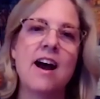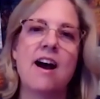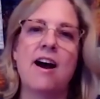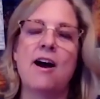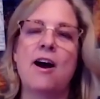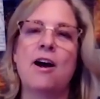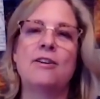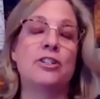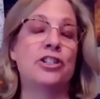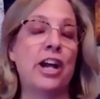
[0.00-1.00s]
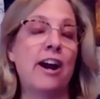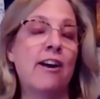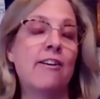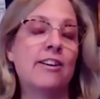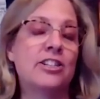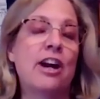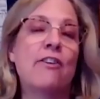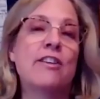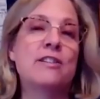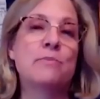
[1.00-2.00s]
uh, share,
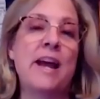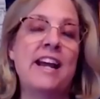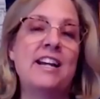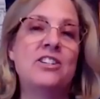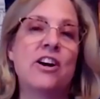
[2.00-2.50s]
share this page